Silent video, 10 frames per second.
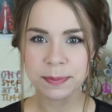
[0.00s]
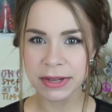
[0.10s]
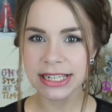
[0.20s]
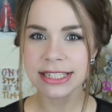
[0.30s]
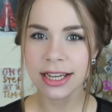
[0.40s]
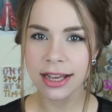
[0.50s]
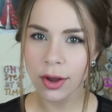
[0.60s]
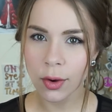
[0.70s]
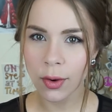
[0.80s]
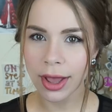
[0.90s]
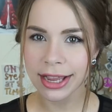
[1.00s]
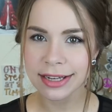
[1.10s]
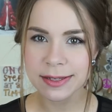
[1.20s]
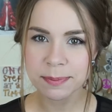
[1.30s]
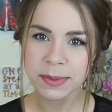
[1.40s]
Expediter or
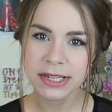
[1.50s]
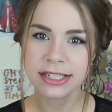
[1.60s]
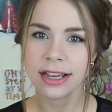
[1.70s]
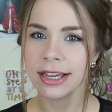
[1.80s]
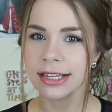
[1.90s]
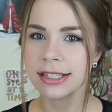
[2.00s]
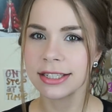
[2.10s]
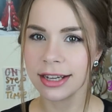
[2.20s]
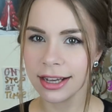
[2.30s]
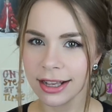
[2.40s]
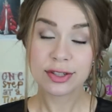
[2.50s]
expediter.